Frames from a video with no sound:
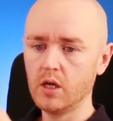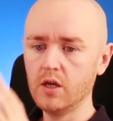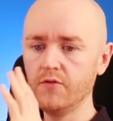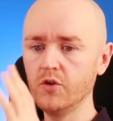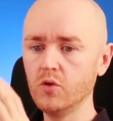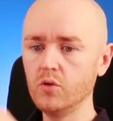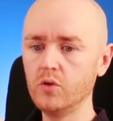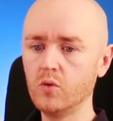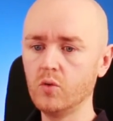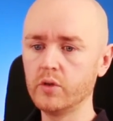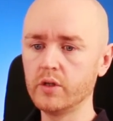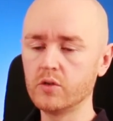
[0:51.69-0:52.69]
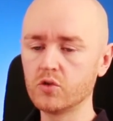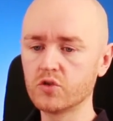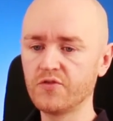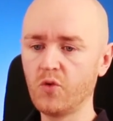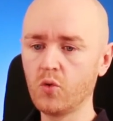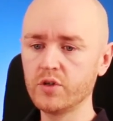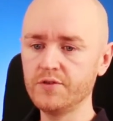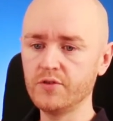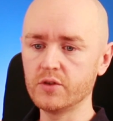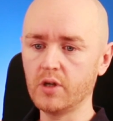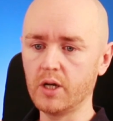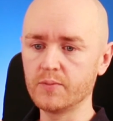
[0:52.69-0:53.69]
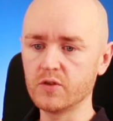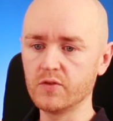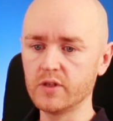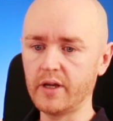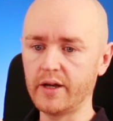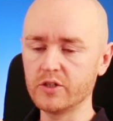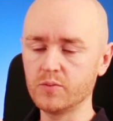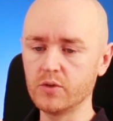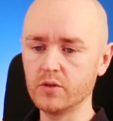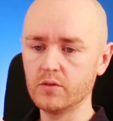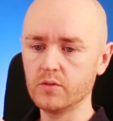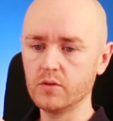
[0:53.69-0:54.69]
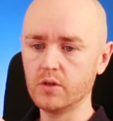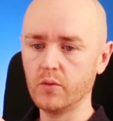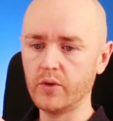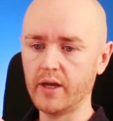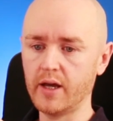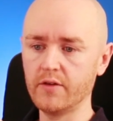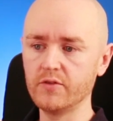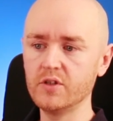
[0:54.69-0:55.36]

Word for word: If you don't know, there's four different types of attachment that we have,